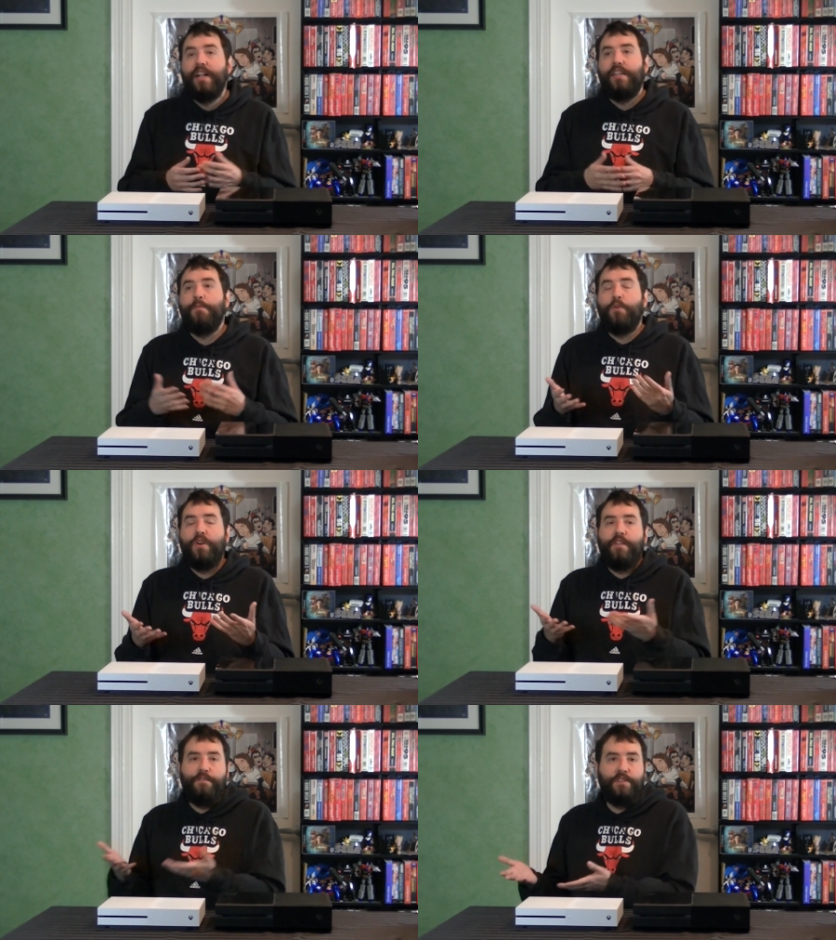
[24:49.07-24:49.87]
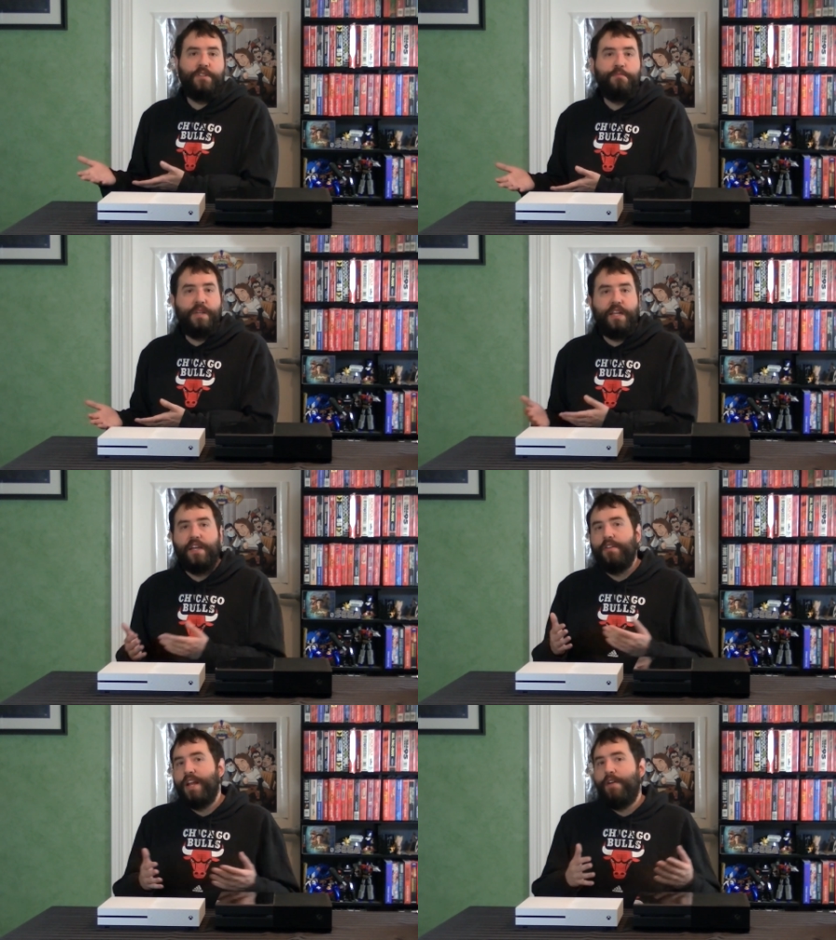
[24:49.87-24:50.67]
They're more into physical media,
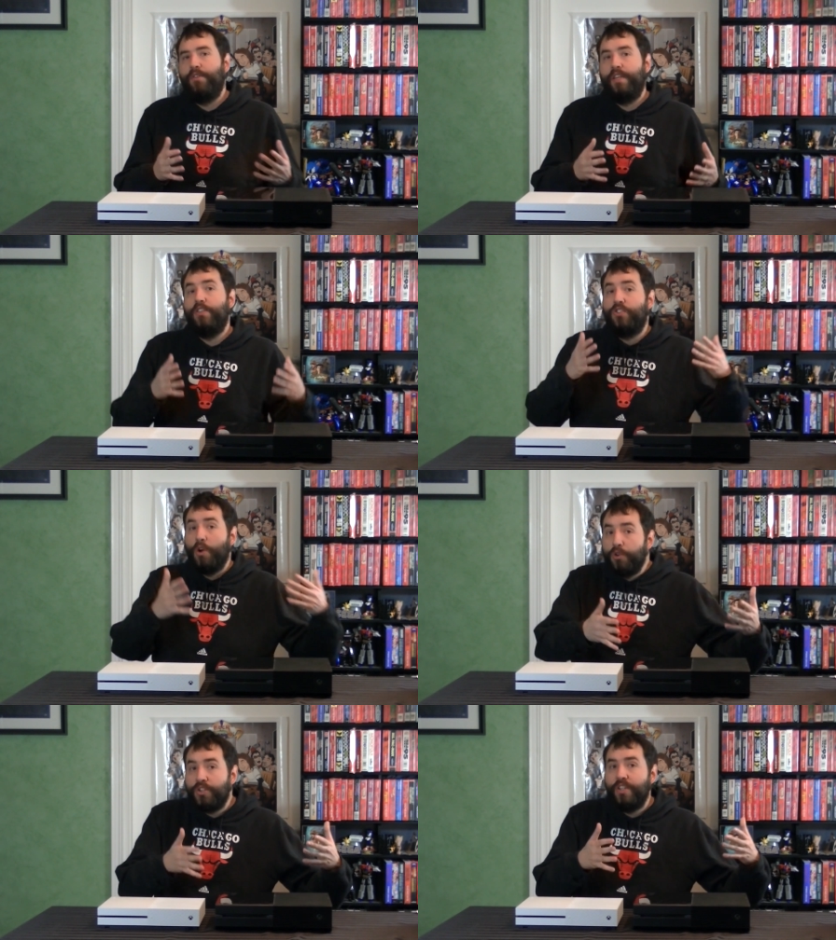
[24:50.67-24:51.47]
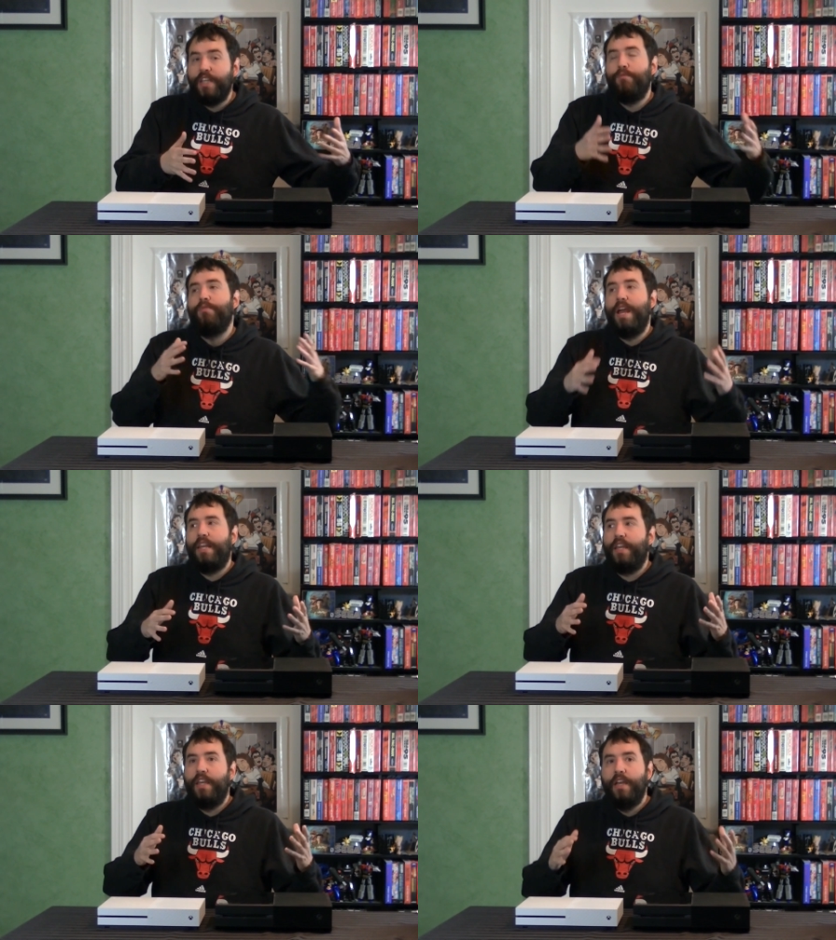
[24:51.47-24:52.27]
and they're not really socially
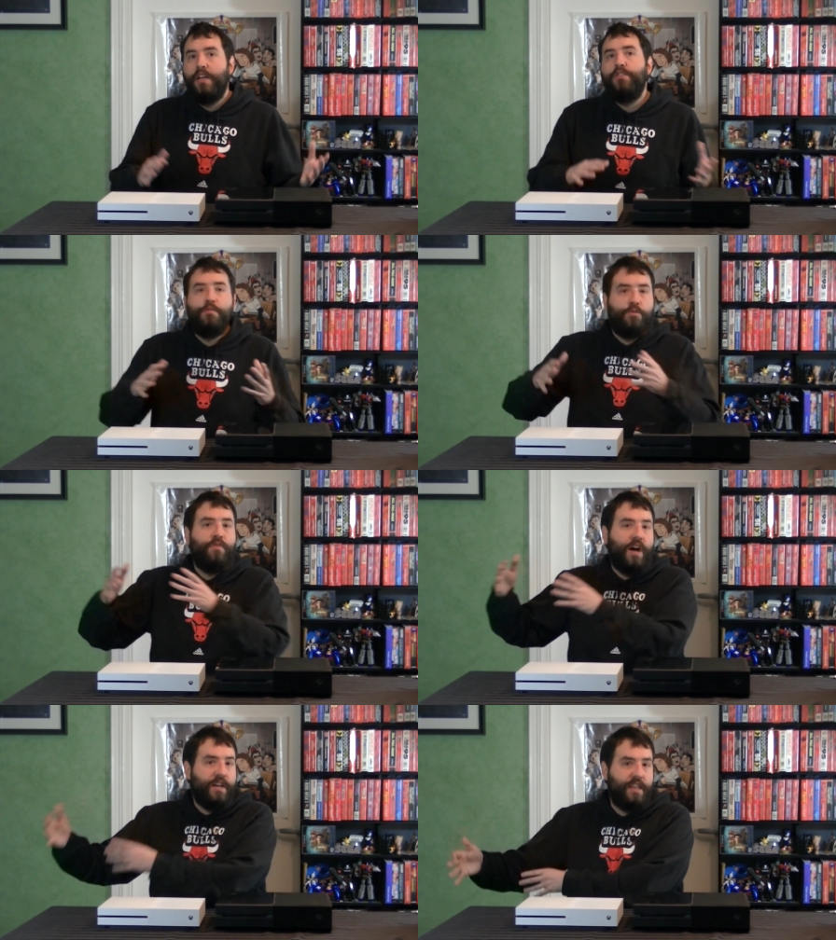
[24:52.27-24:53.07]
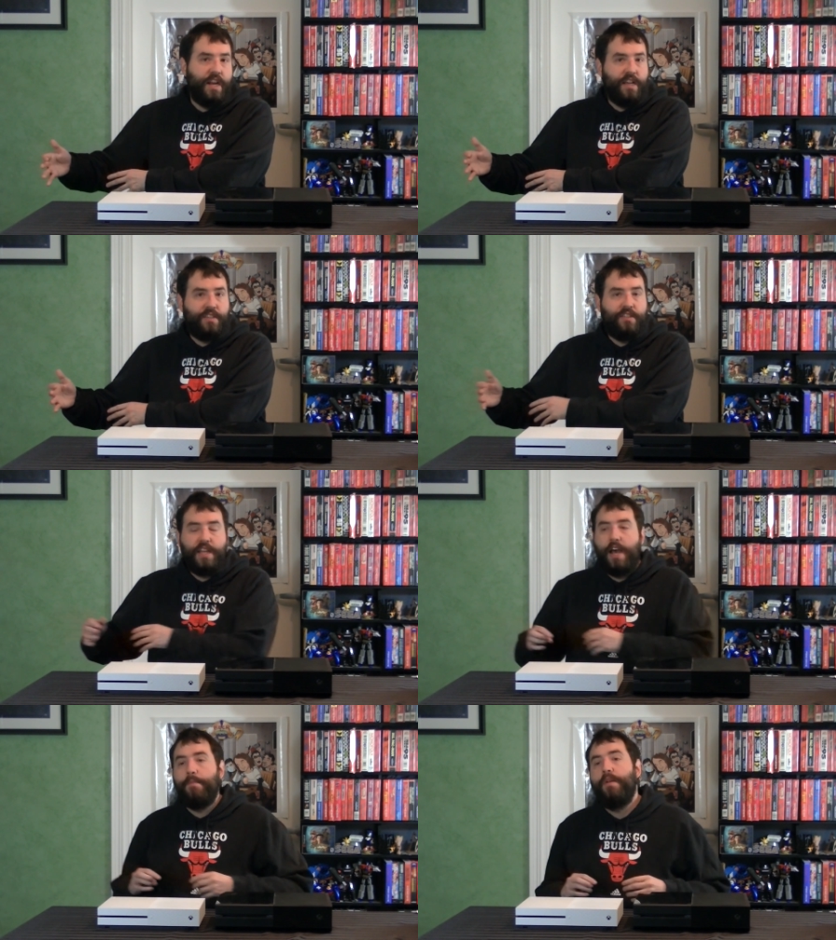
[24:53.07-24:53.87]
ready to move on to the next
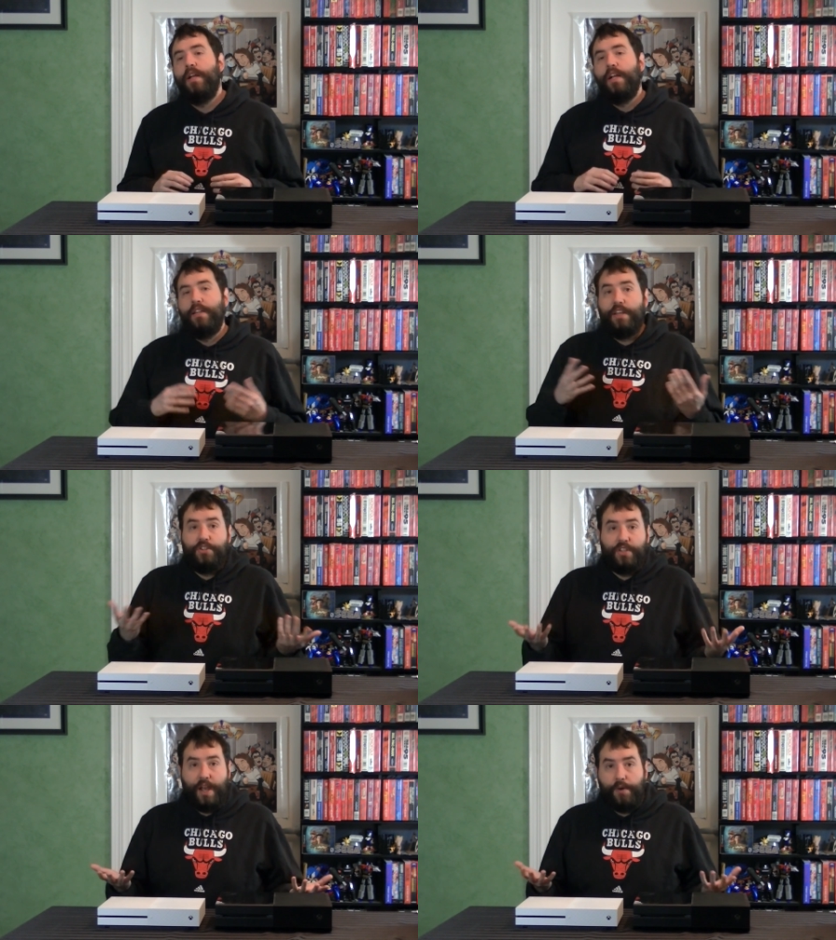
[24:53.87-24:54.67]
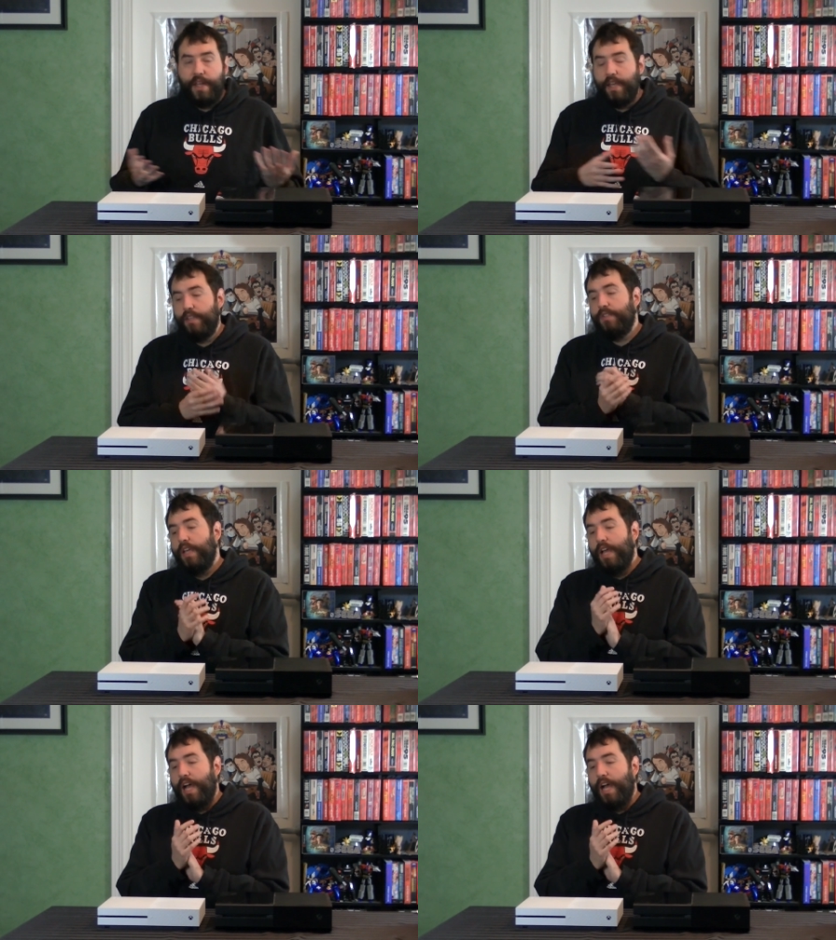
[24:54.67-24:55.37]
step. That's just how it is.